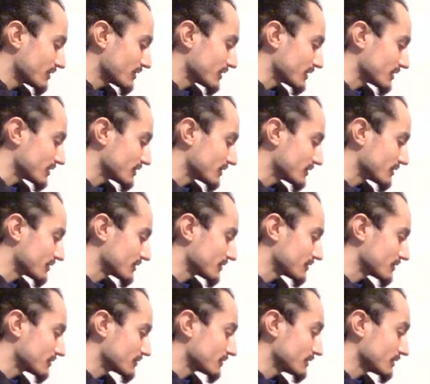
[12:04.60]
And
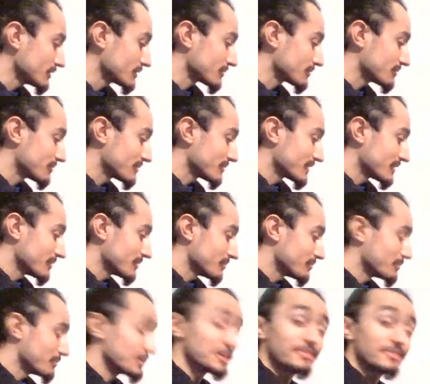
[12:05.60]
yeah,
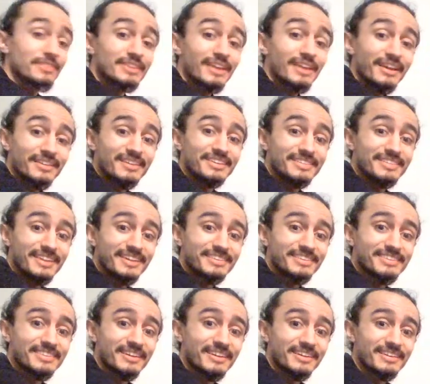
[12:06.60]
but even that in
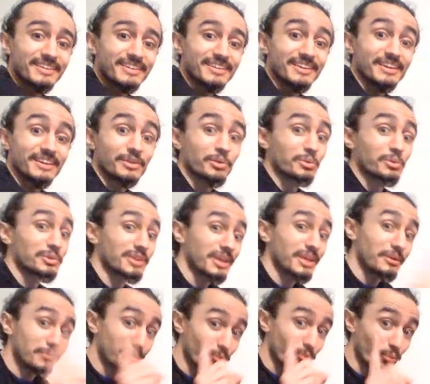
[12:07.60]
that set, it only
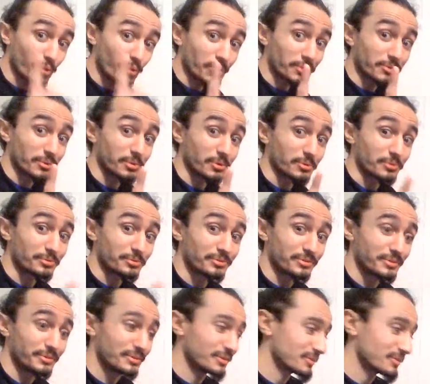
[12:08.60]
came with one of
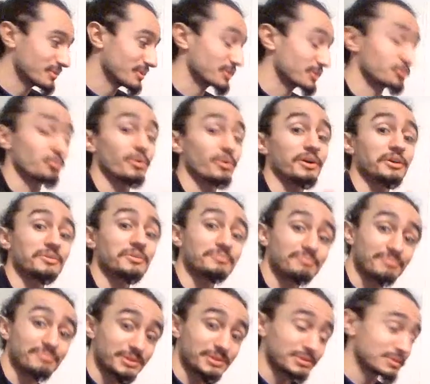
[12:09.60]
those. So that's why
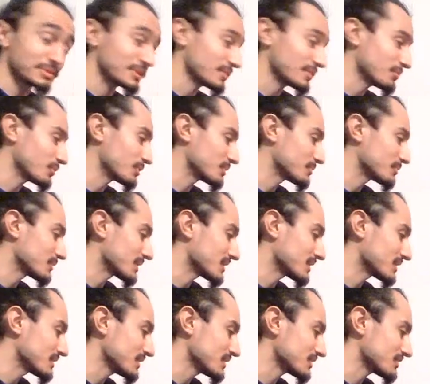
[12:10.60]
I only have one in my
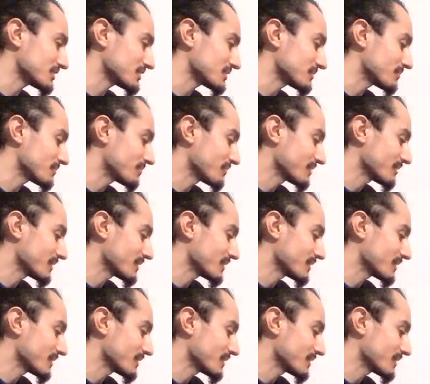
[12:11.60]
collection.